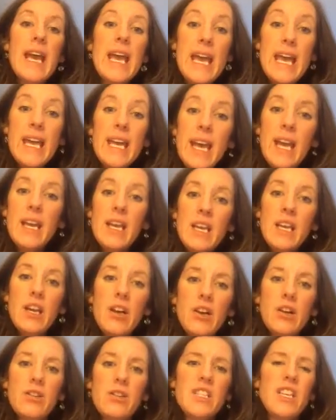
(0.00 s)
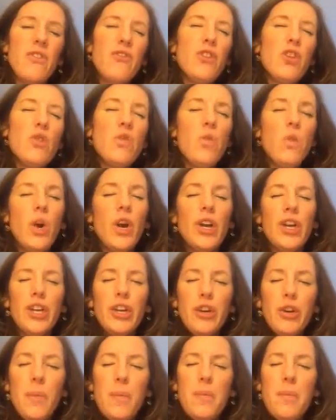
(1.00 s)
in 8 years, if you
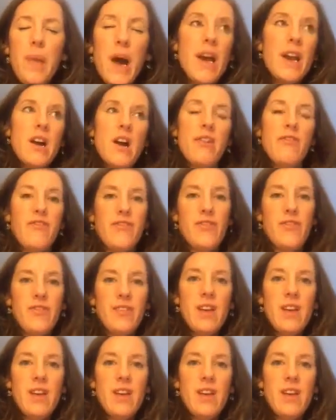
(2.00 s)
work your butt off